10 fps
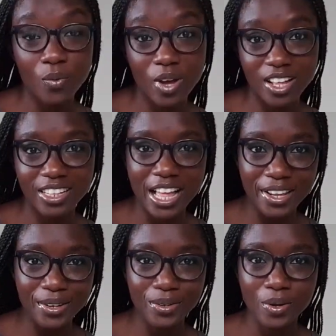Well,
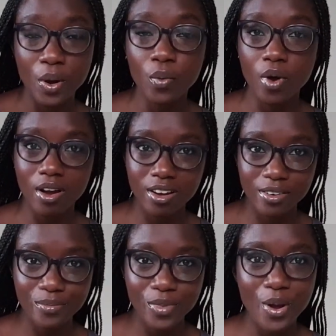hello,
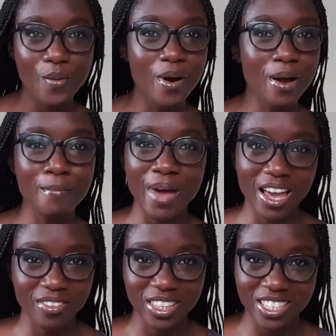welcome back
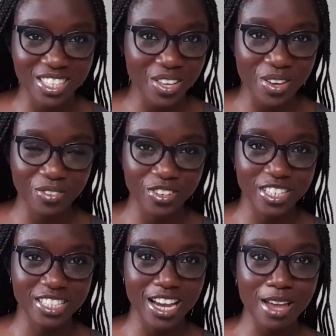if this isn't your
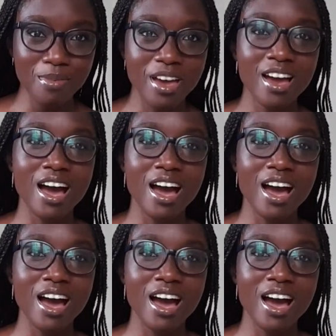first time.